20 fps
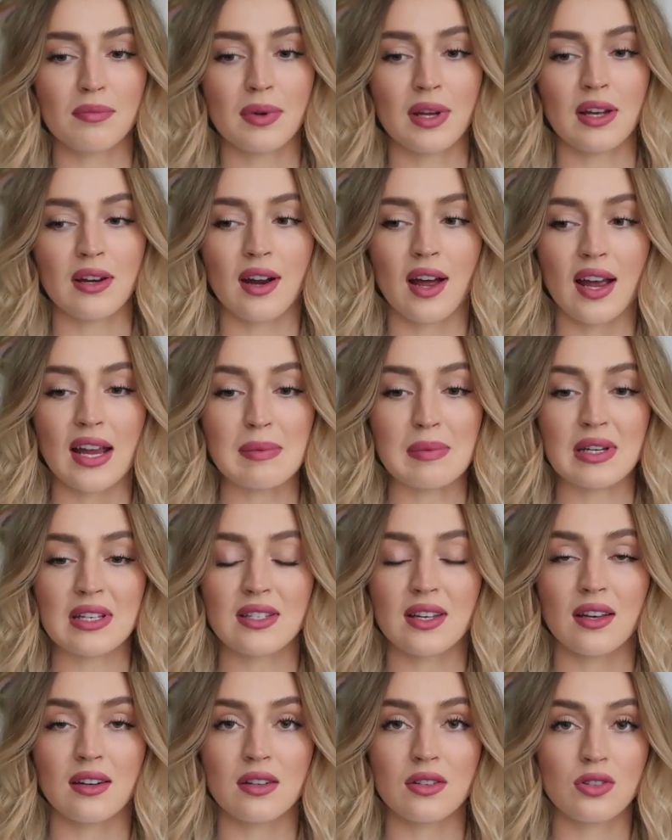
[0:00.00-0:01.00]
but I am
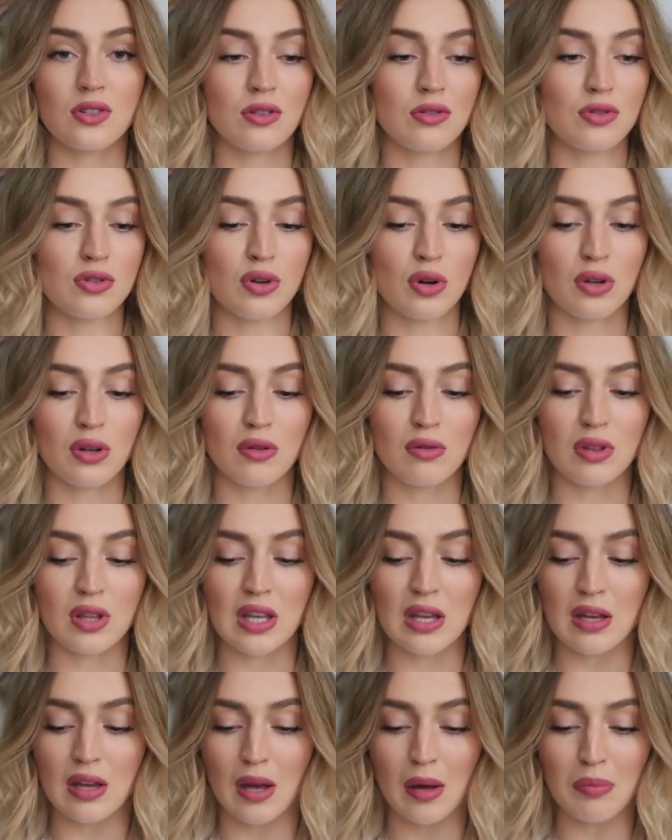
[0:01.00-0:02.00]
excited to show you
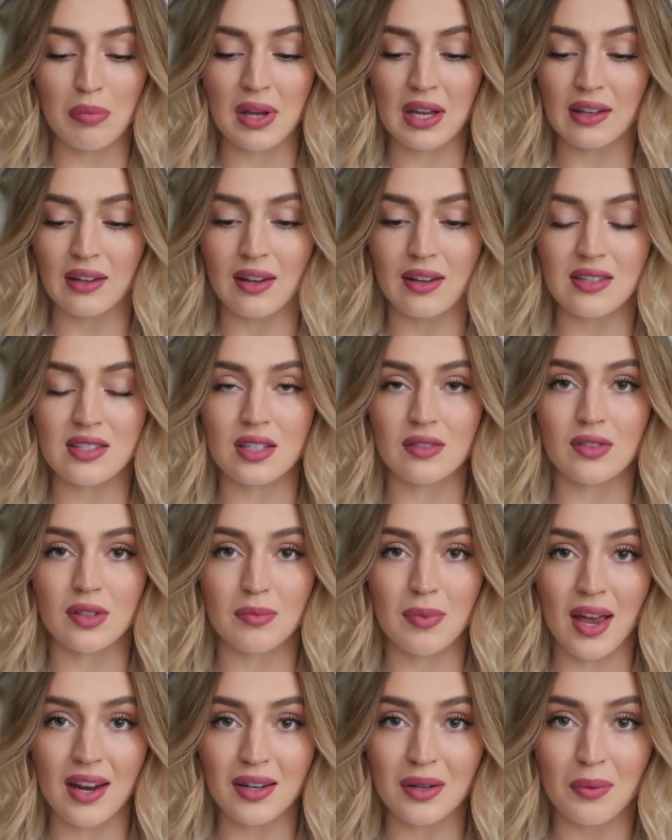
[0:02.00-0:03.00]
the pickings of
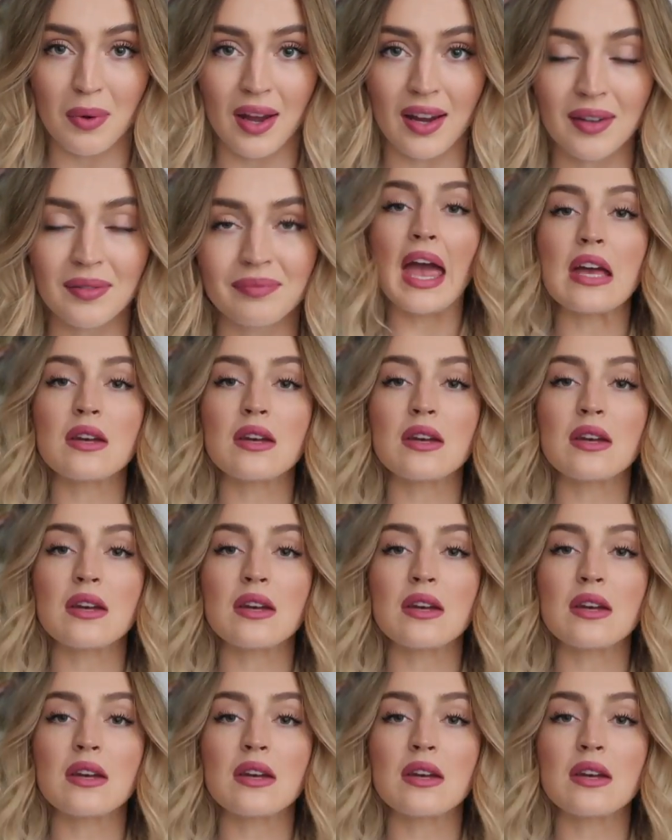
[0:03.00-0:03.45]
them anyway.